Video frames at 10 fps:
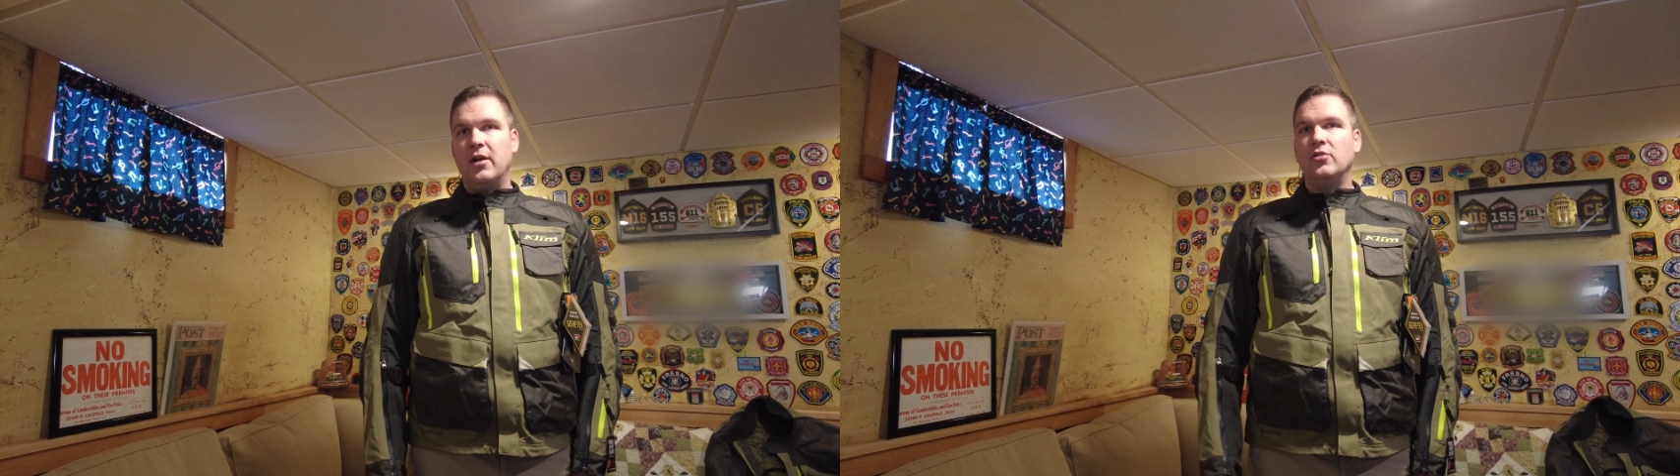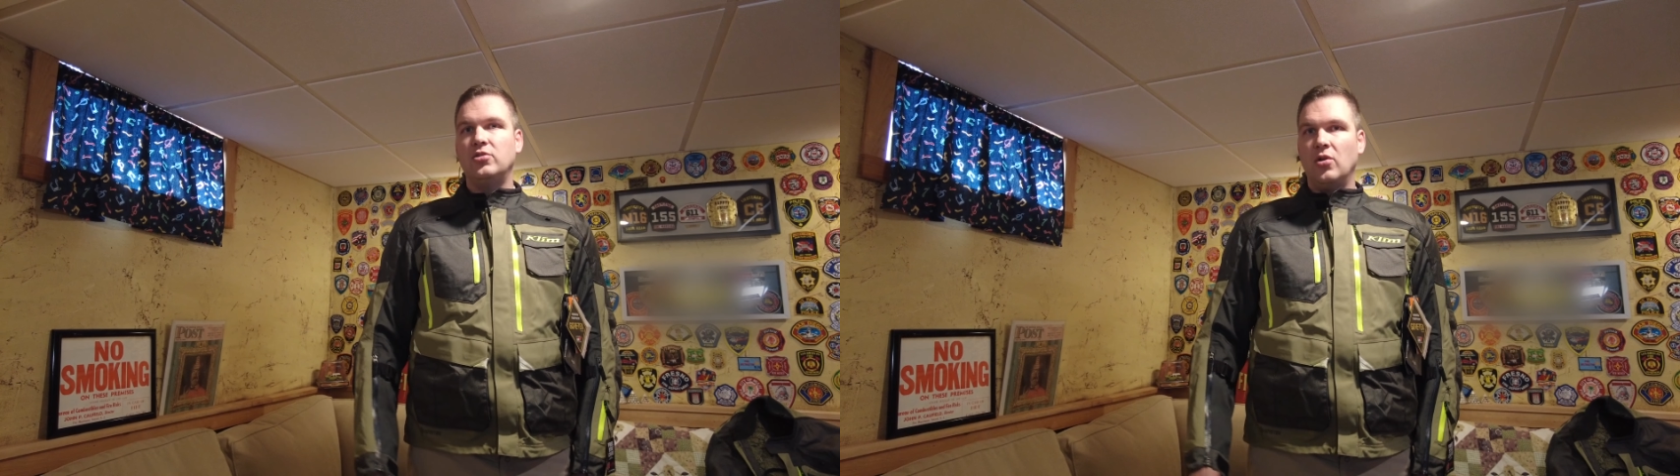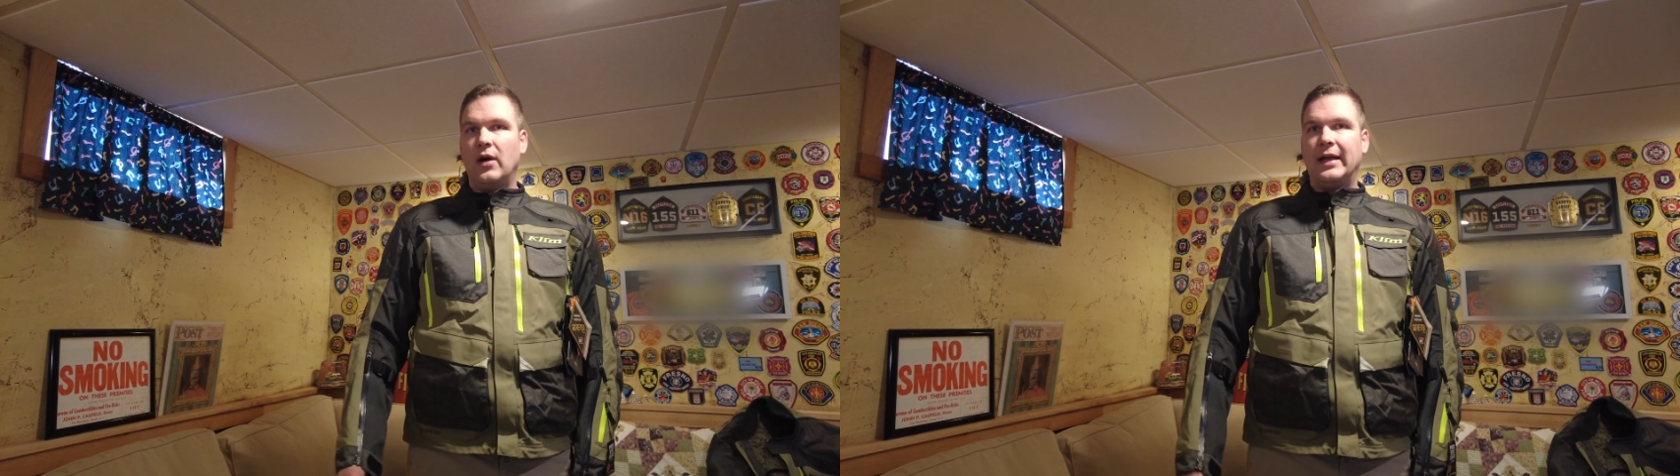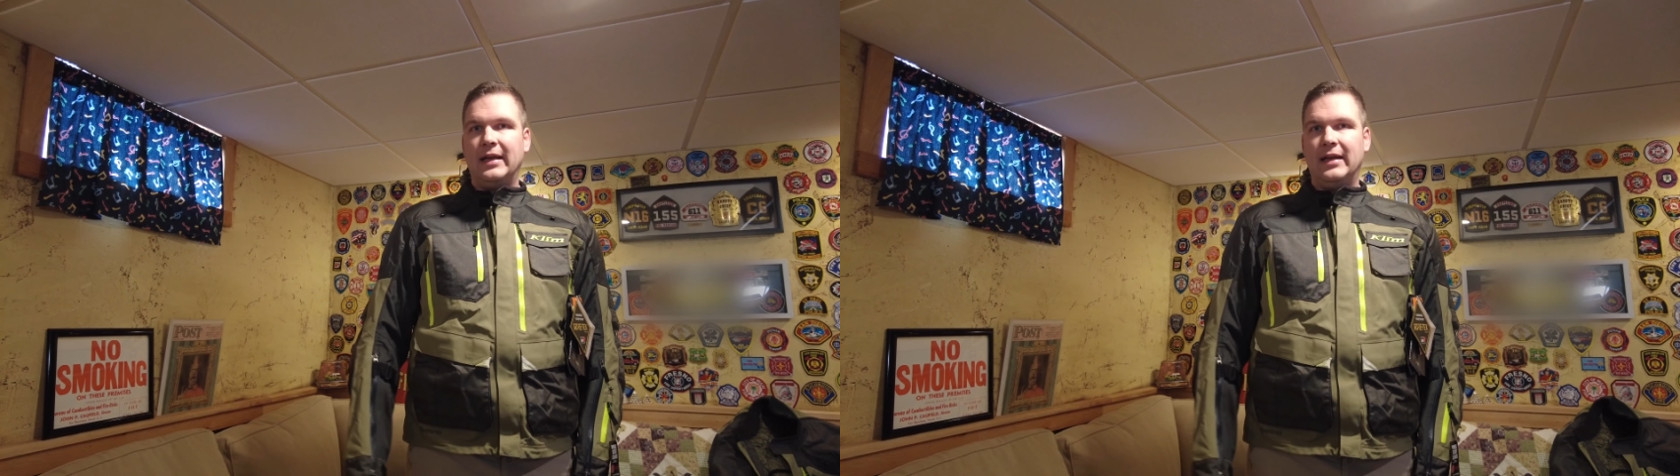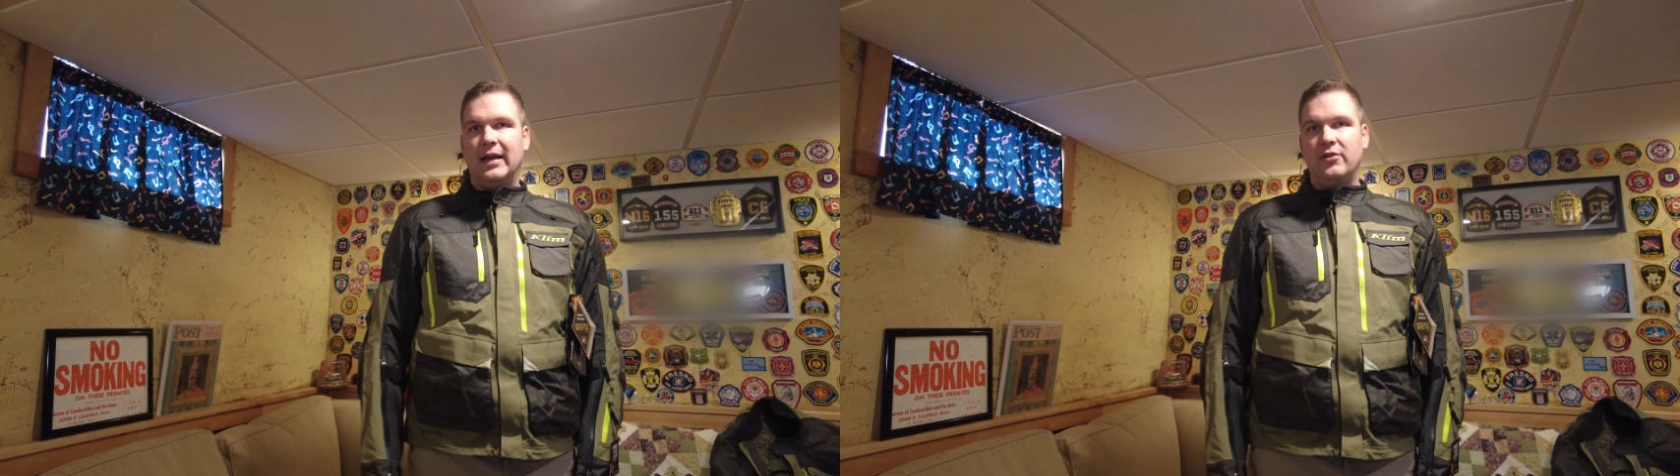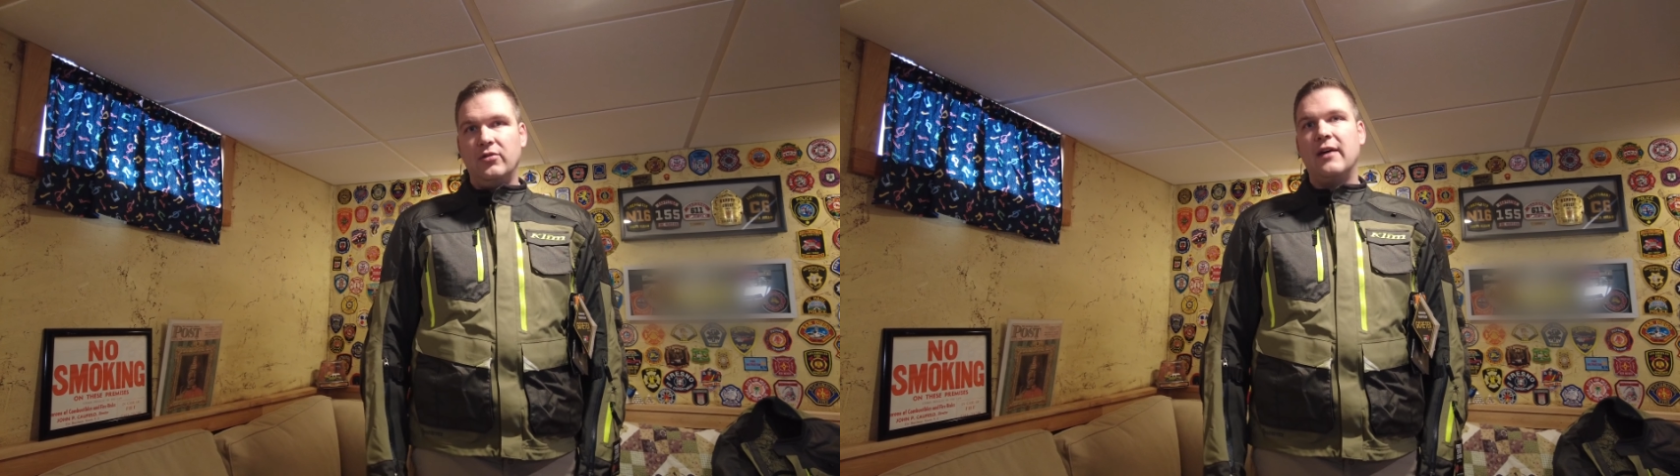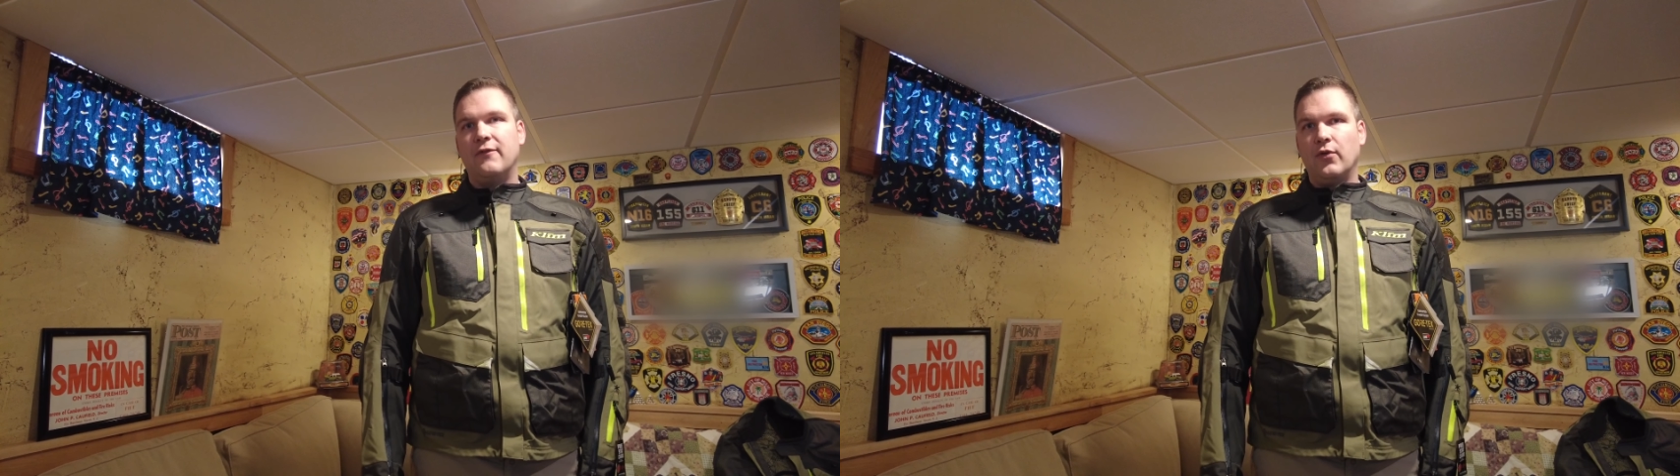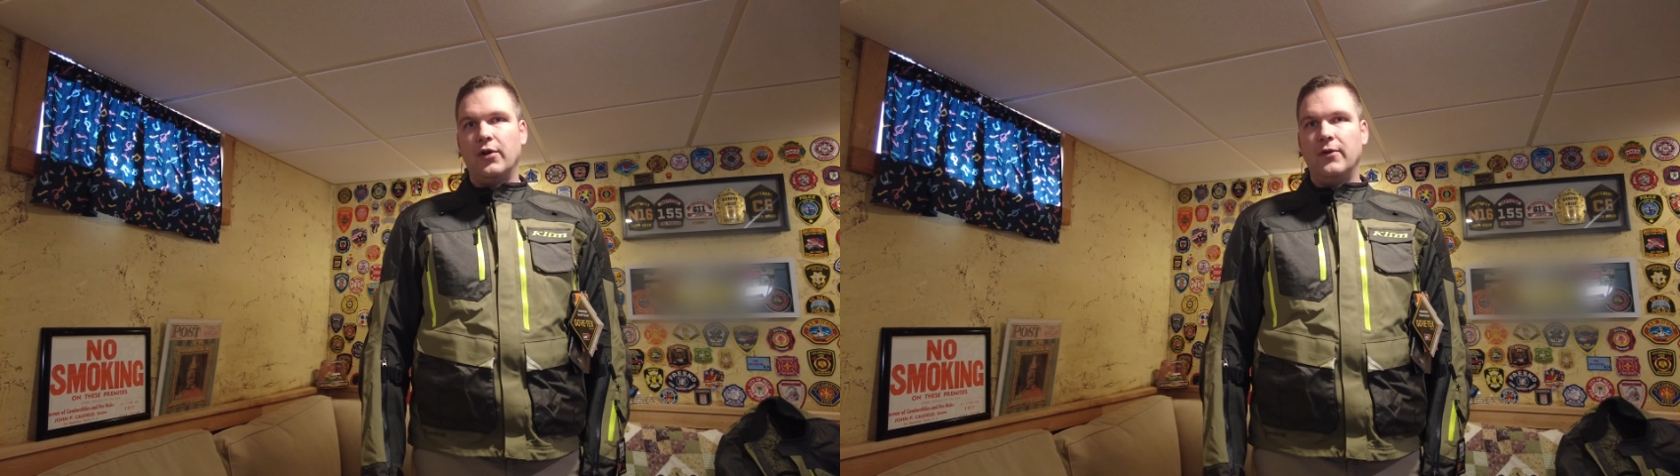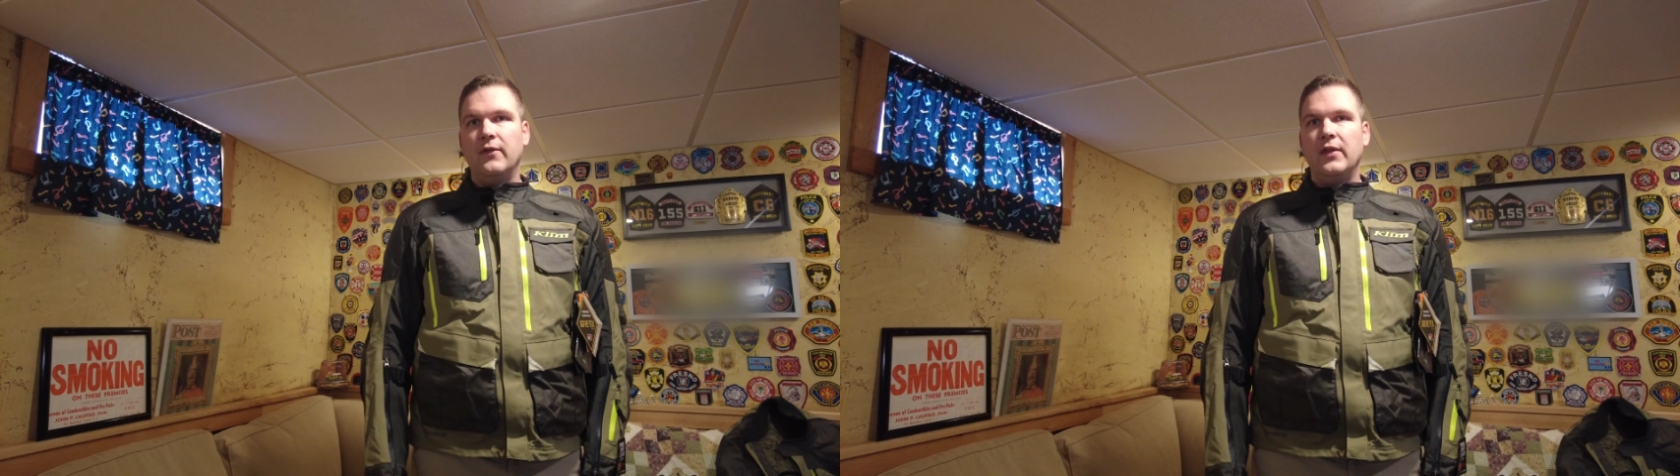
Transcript: know so I can uh, do that for you.